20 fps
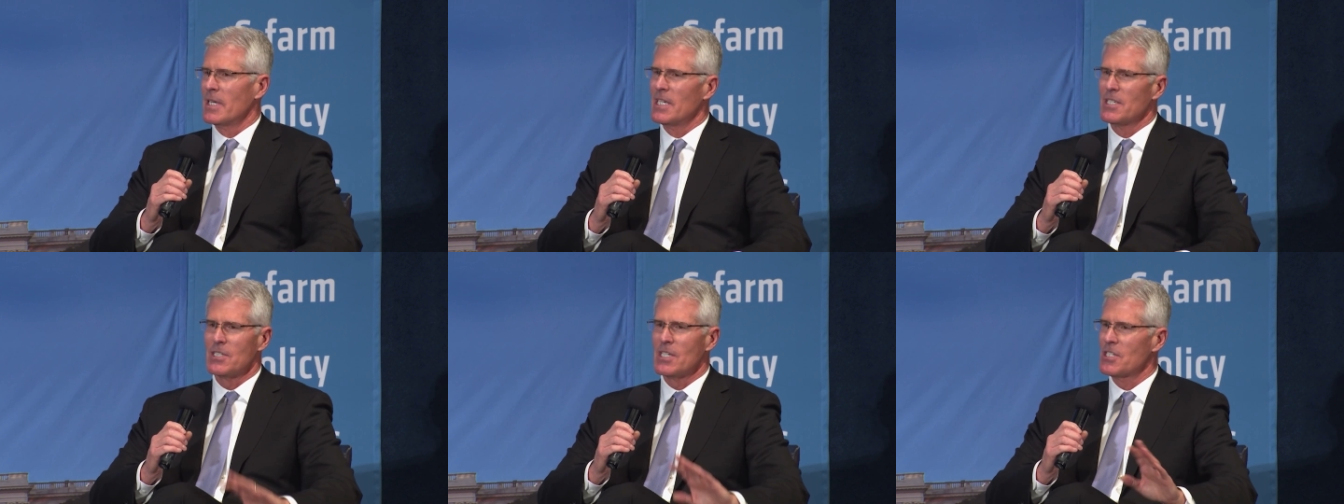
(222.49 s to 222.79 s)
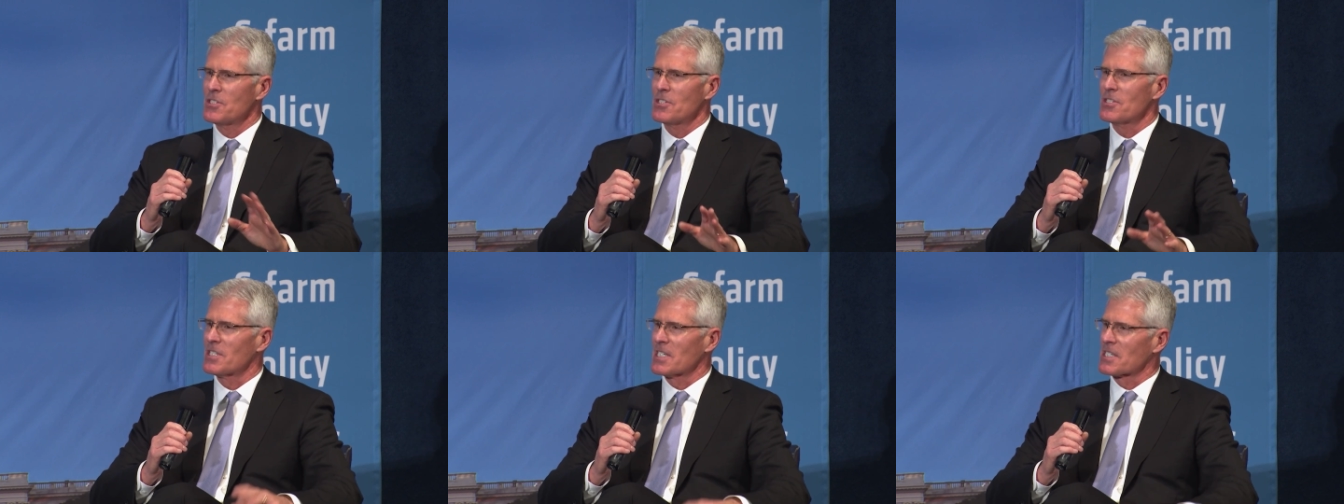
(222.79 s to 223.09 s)
It,
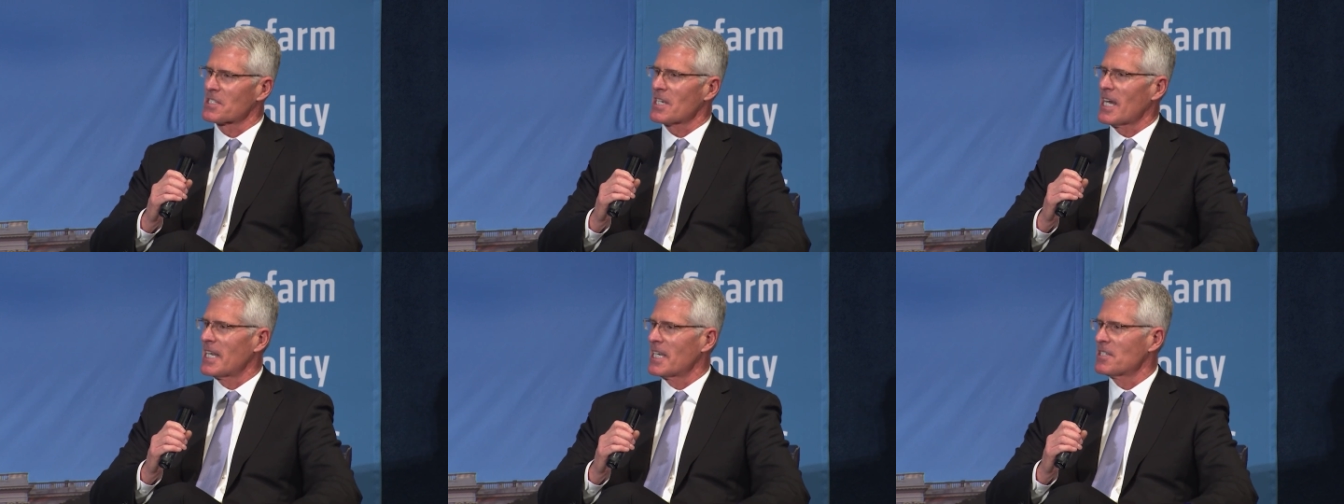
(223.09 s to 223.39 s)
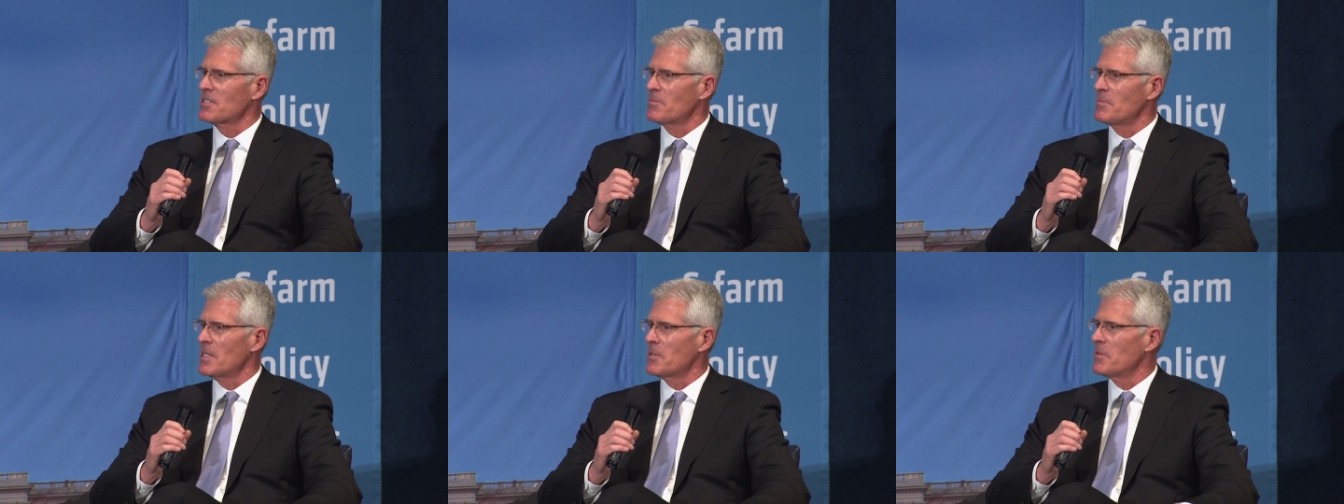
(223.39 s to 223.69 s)
it's just
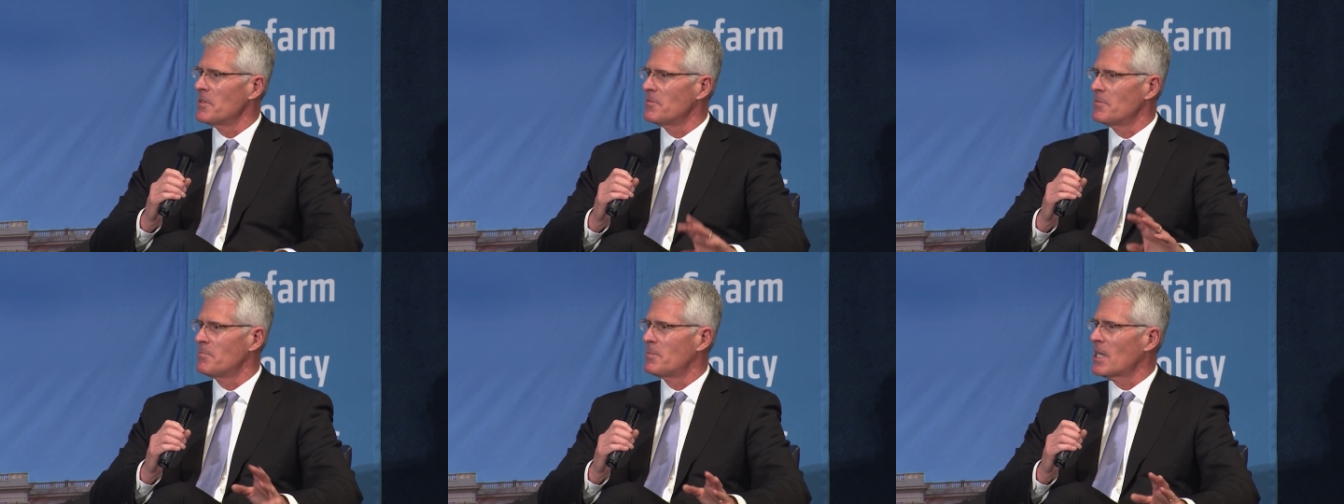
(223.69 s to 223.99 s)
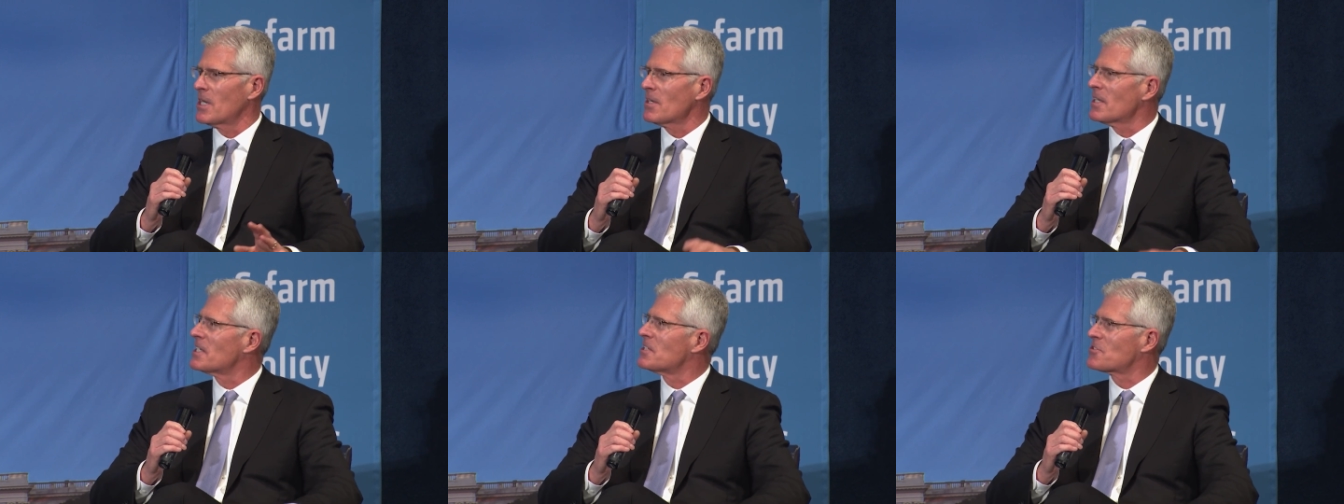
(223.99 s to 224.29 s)
exciting to me. We've
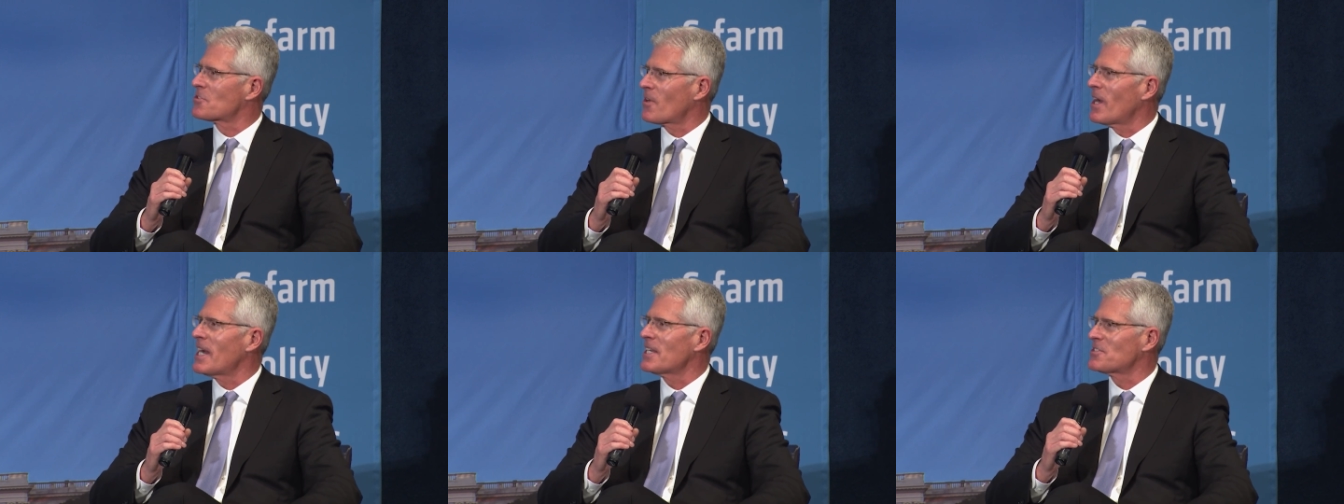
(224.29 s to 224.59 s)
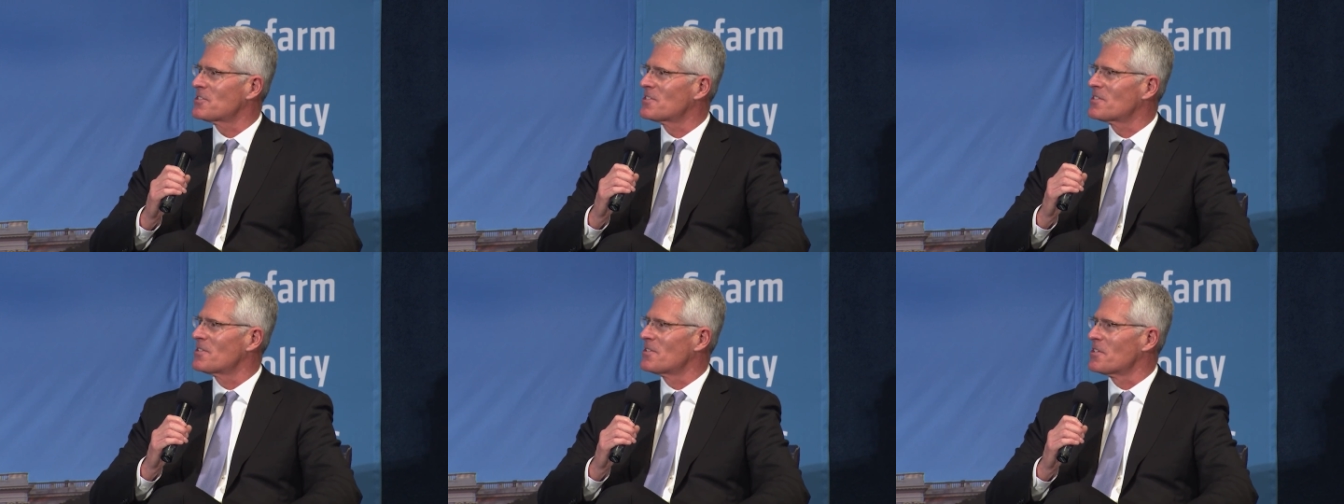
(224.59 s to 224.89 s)
barely
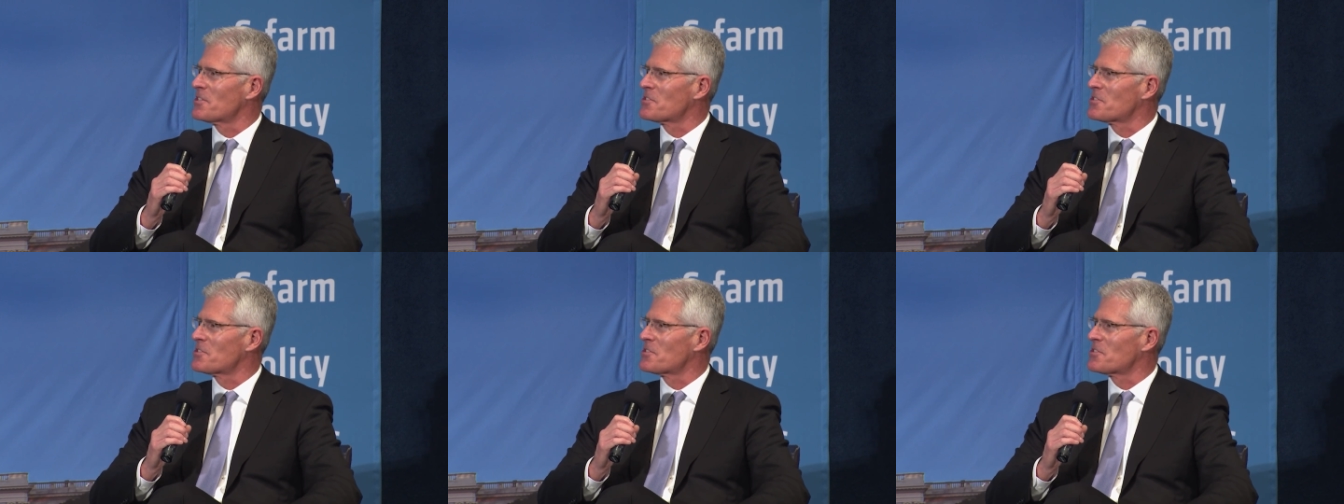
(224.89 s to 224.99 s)
scratched the